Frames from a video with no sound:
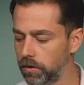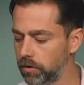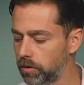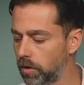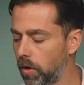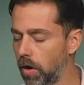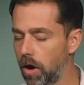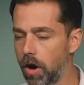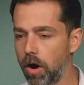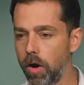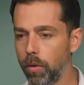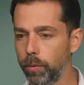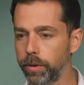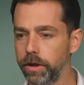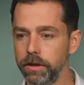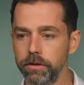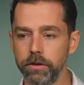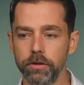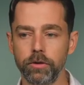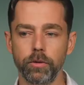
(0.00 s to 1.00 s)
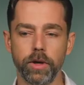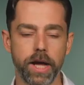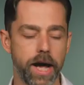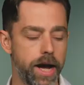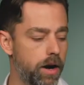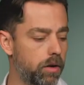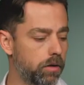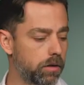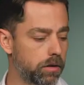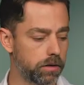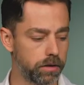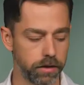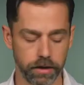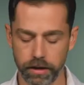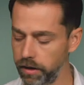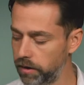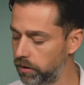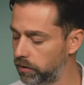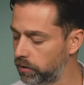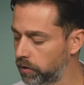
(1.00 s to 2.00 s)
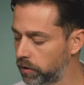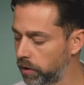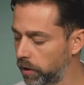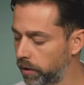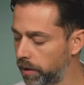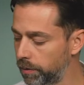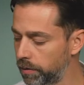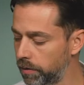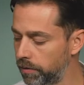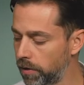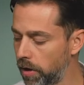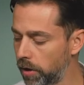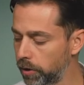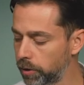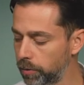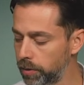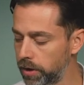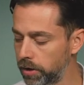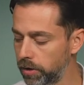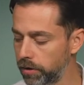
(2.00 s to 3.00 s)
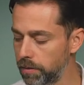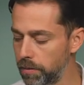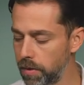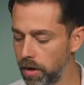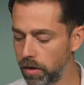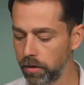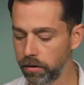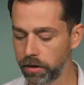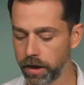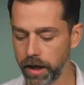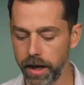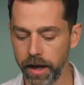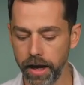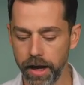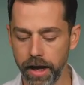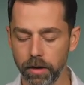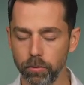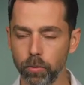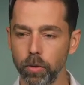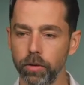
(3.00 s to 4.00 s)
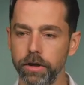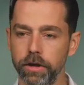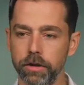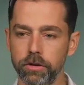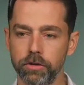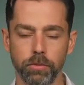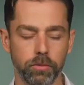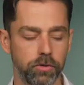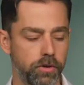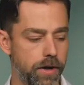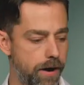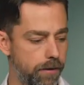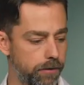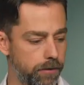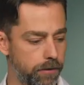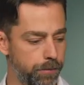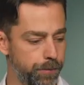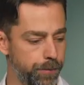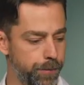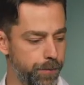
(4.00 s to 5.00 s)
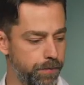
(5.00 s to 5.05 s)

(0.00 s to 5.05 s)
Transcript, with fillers: So all we need to do now is turn up the volume here on the Moog, and we'll hear some sound.